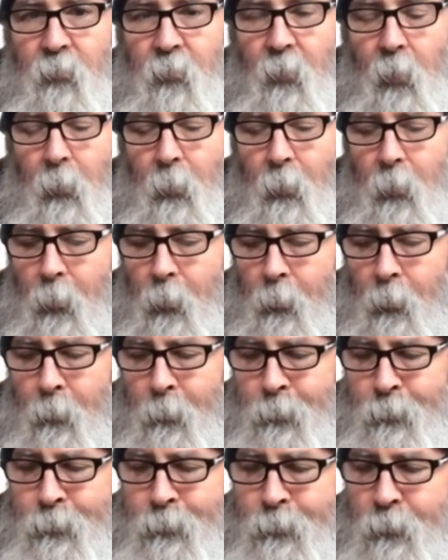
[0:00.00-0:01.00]

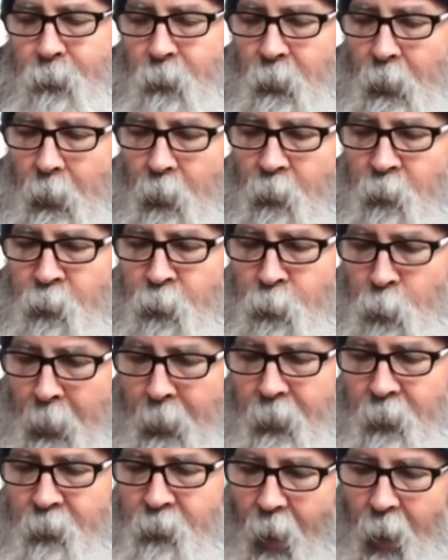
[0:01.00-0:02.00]
The
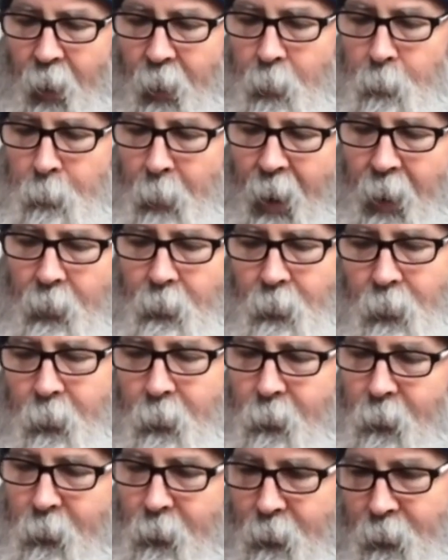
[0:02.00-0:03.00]
Swedes I met,
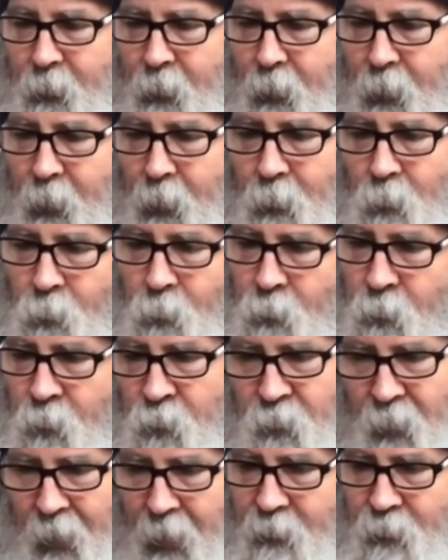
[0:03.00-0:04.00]
their
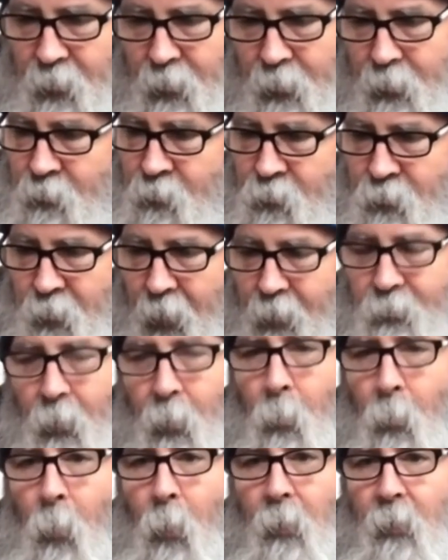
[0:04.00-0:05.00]
favorite
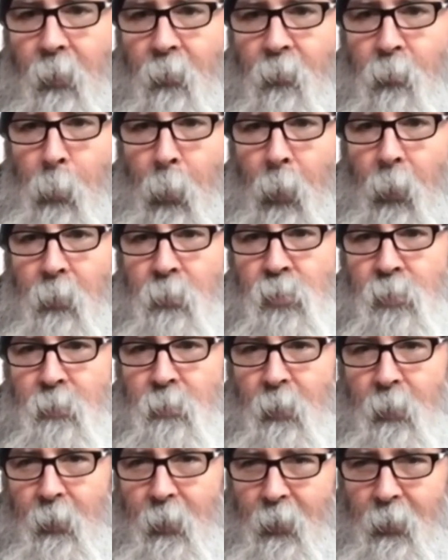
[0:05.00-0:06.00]
wood is birch,
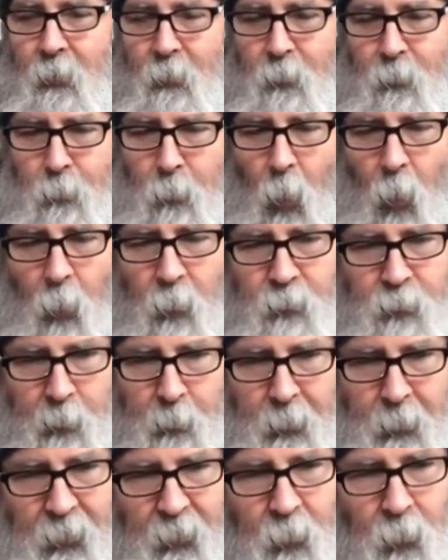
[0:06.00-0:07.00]
mostly
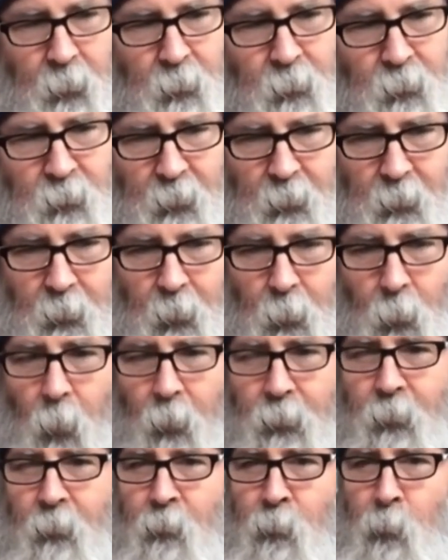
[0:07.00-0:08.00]
because in the
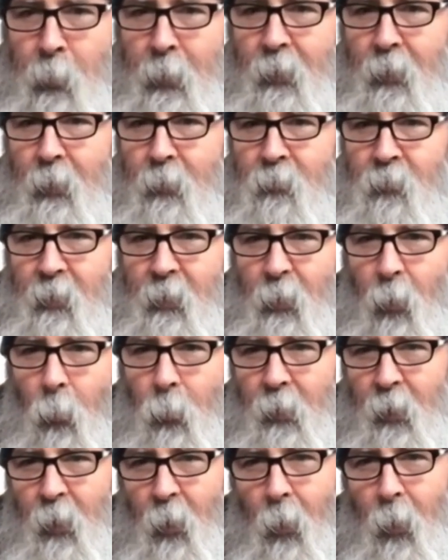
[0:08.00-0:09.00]
north of Sweden, it's the
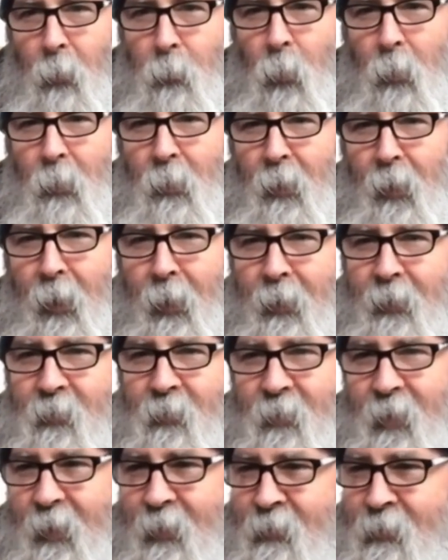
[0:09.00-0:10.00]
only hardwood that
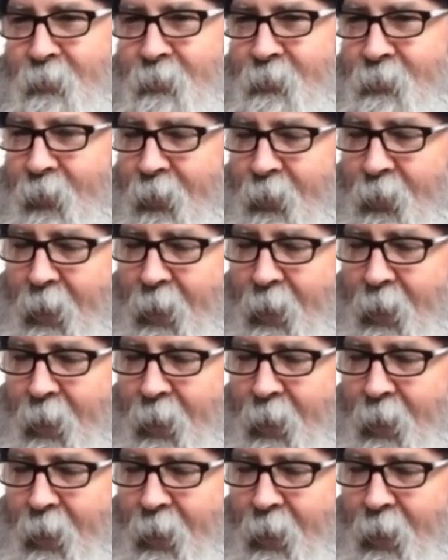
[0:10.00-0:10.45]
exists.